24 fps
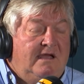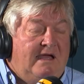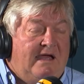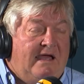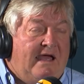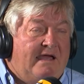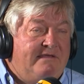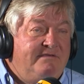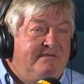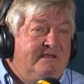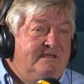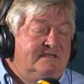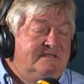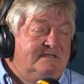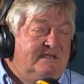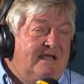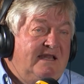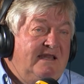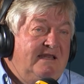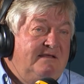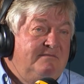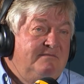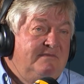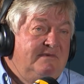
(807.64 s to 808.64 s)
I think
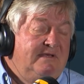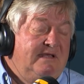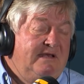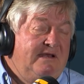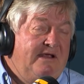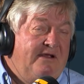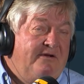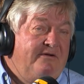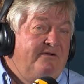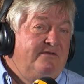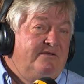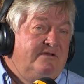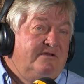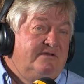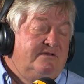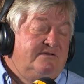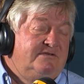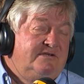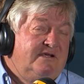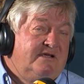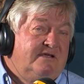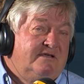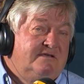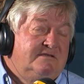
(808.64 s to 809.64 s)
Sanlam
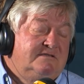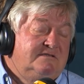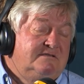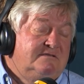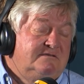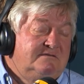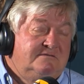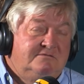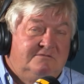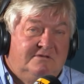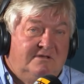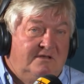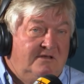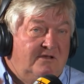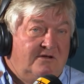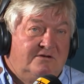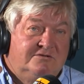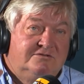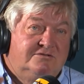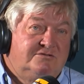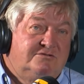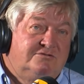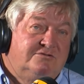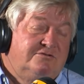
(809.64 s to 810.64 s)
inherited Checkers with a
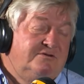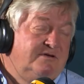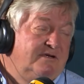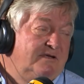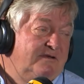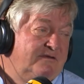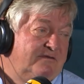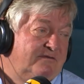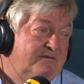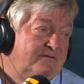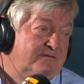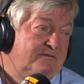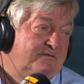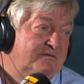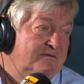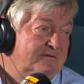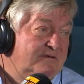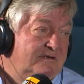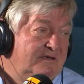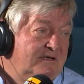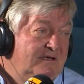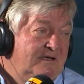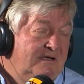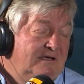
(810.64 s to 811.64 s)
long story
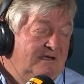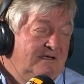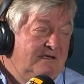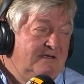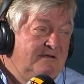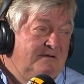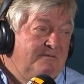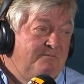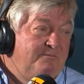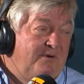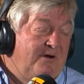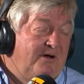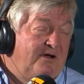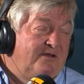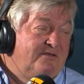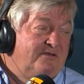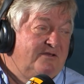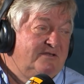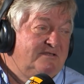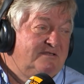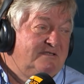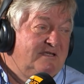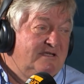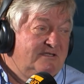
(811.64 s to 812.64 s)
through
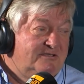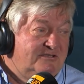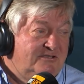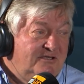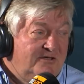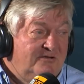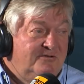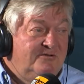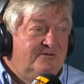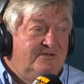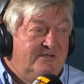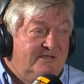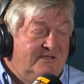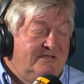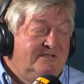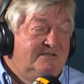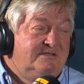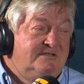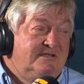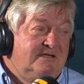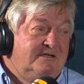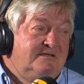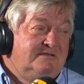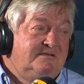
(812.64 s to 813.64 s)
partners that sold,
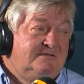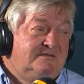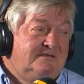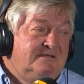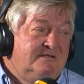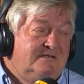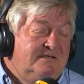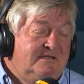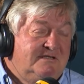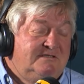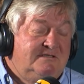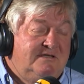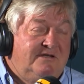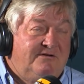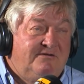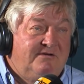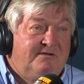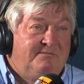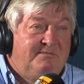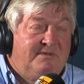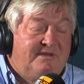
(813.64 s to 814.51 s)
didn't sell, etc.